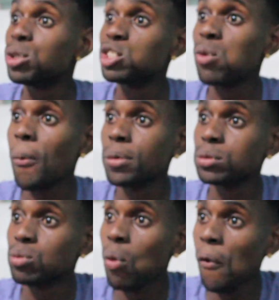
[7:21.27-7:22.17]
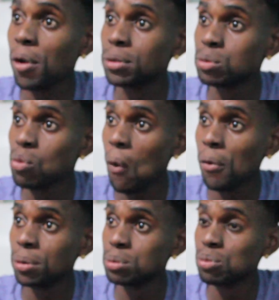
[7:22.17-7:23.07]
It's wine you're whining for the
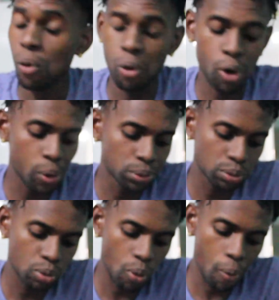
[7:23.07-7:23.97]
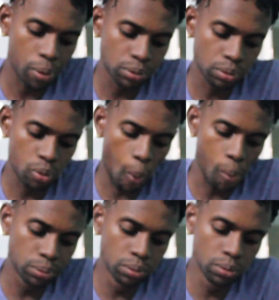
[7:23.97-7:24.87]
bride. You're dancing for the bride,
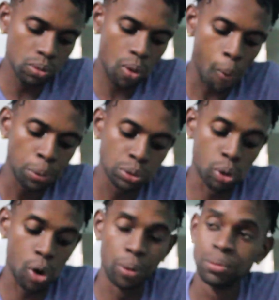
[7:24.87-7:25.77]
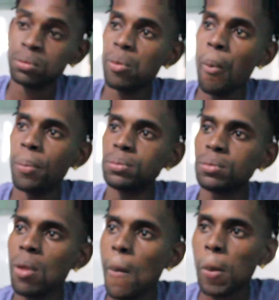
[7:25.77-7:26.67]
right? That's why then they
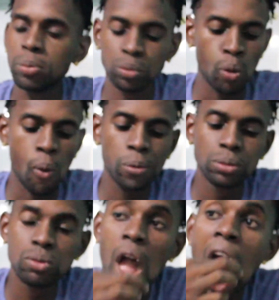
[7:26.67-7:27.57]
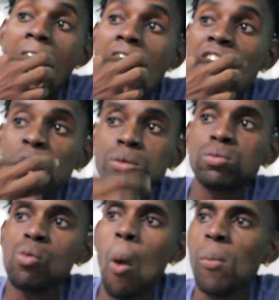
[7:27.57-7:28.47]
say the Trinidadian
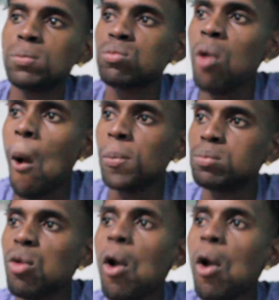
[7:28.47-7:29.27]
they can wine.